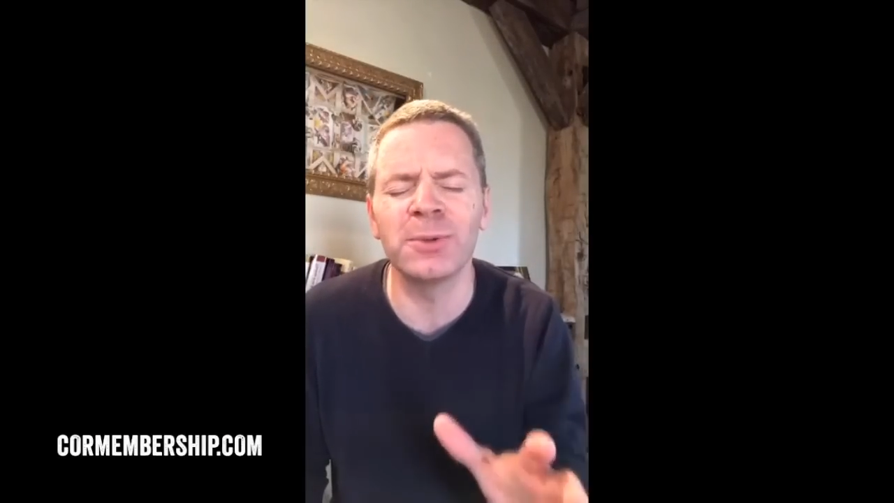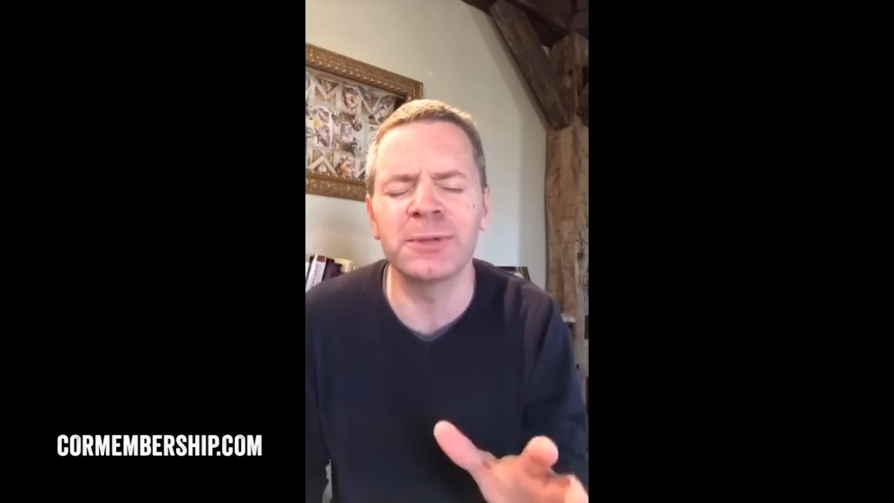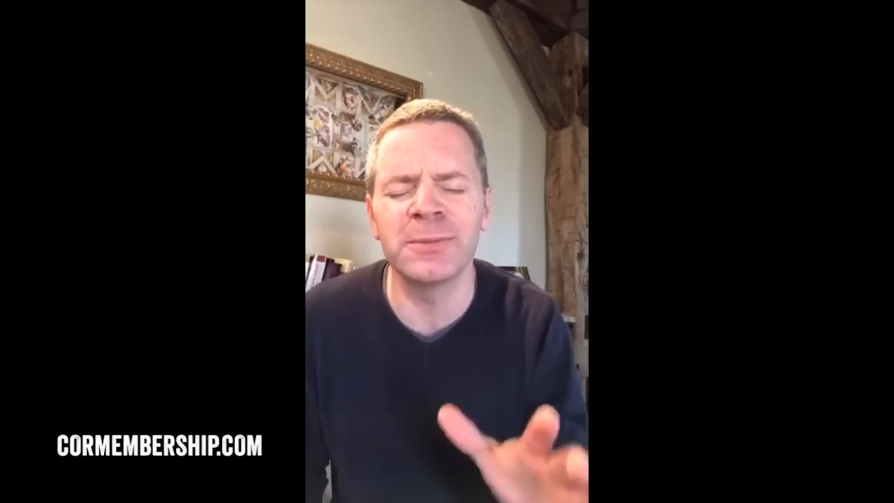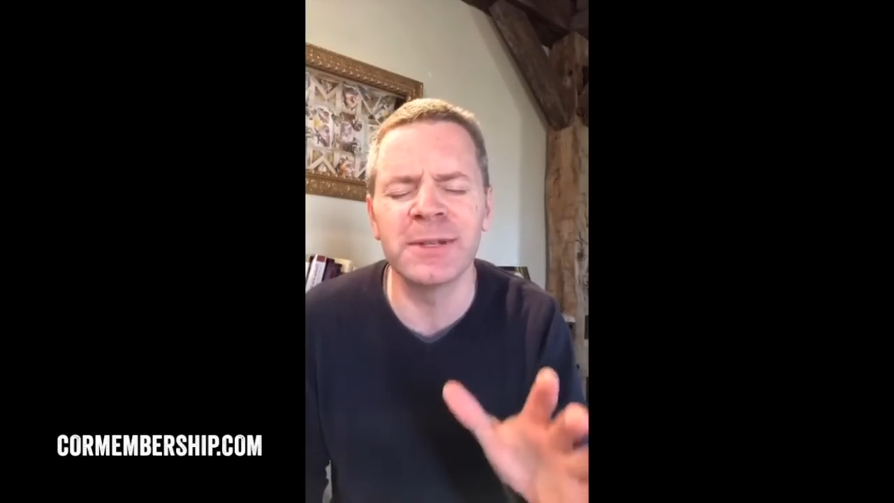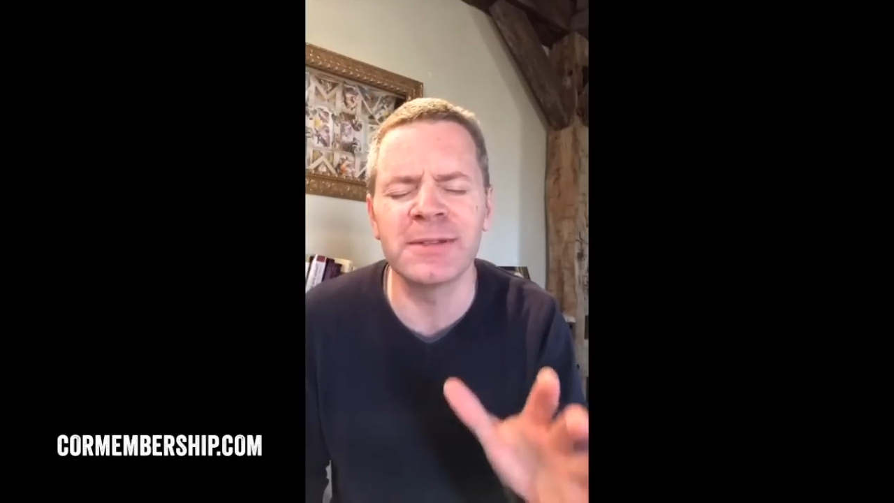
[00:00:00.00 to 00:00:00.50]

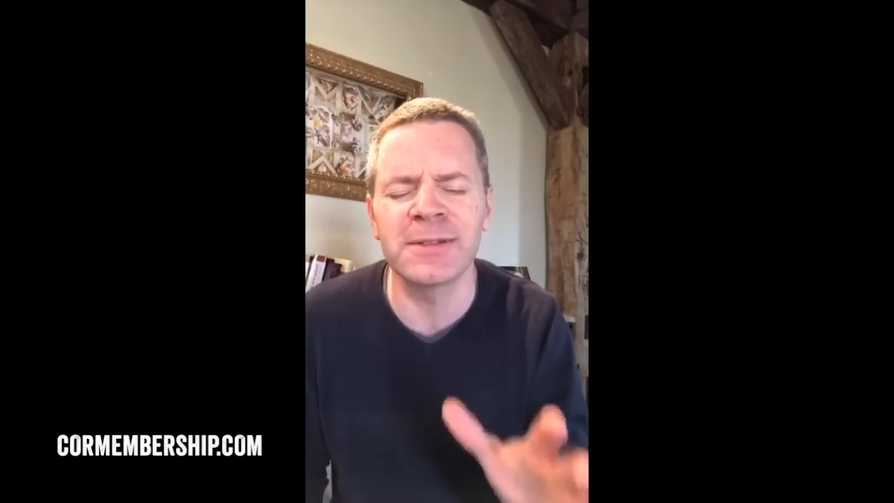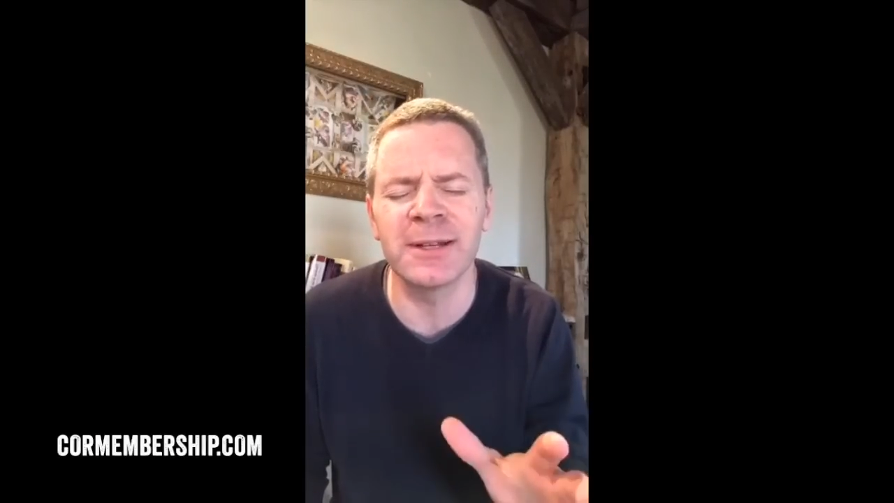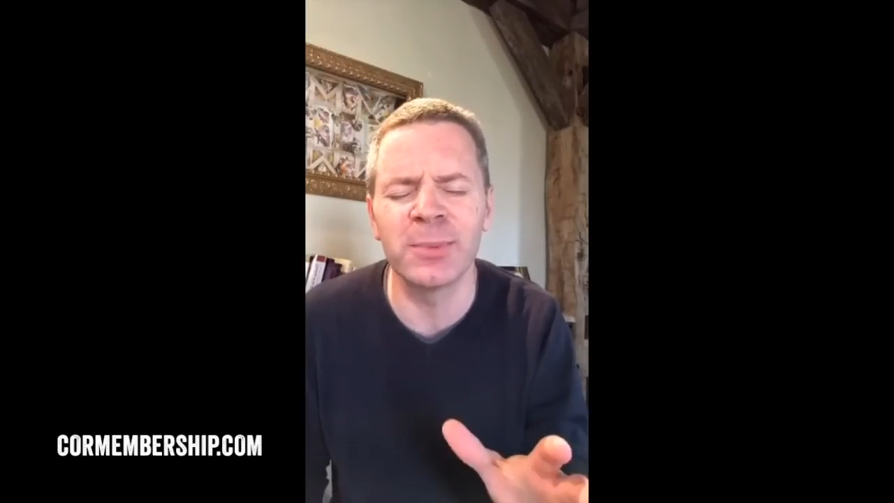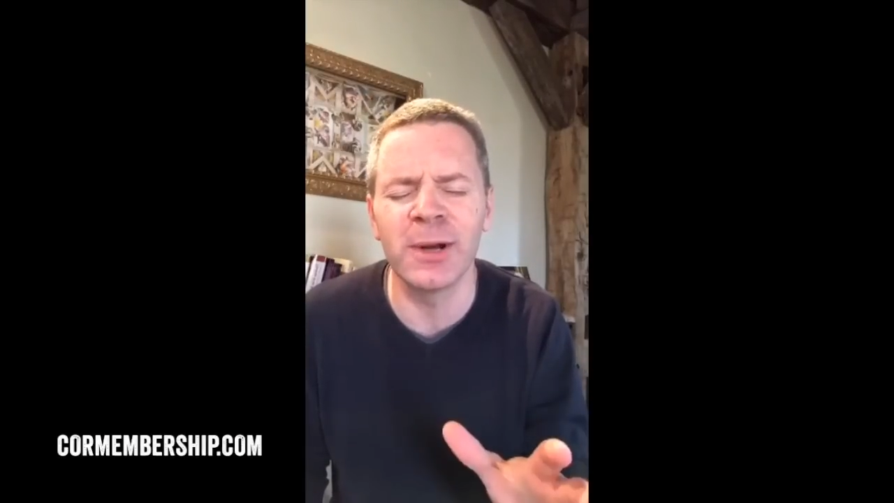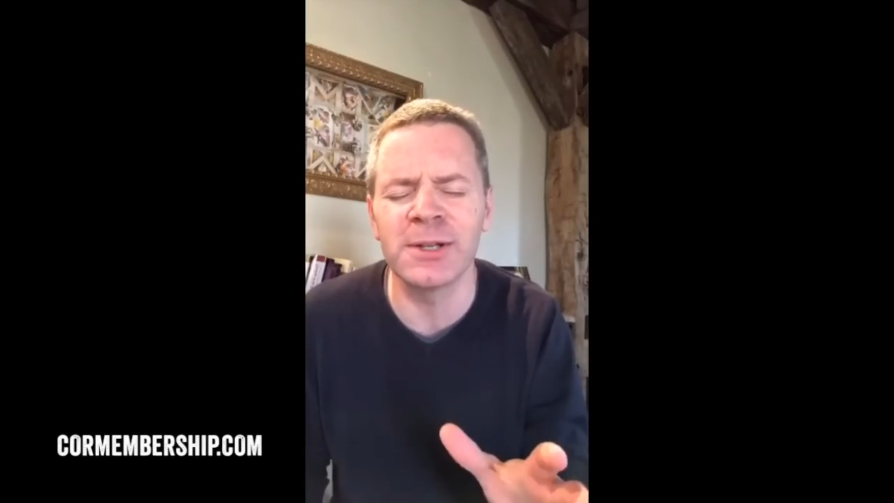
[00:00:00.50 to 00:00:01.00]
ultimate
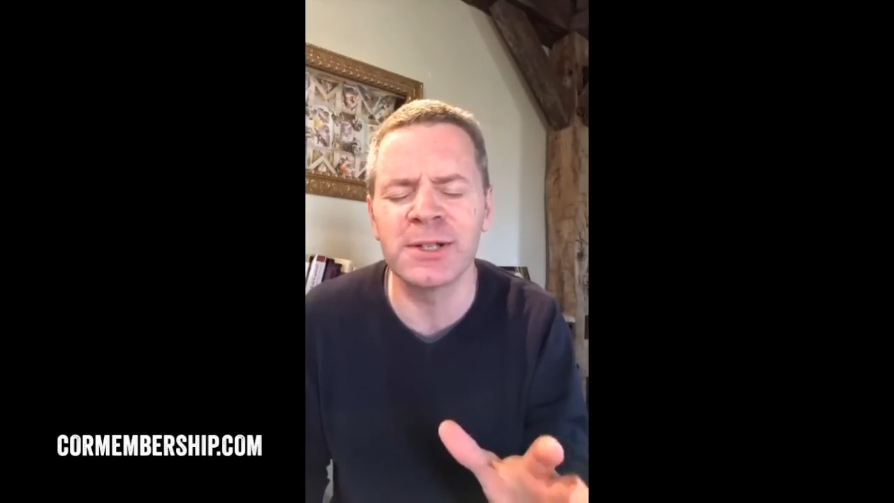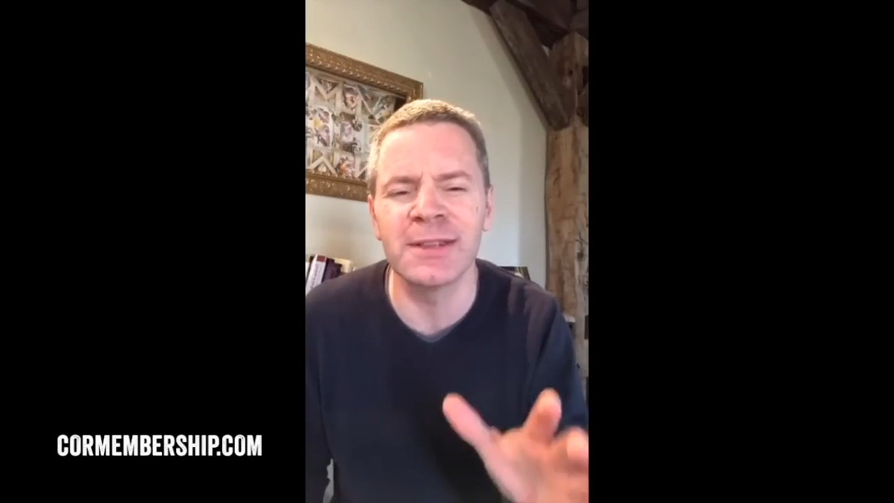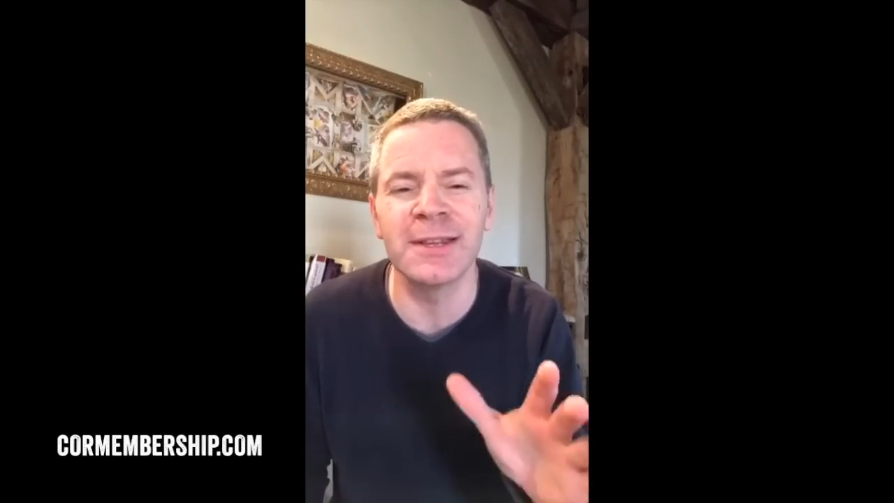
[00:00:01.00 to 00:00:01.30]
celebration,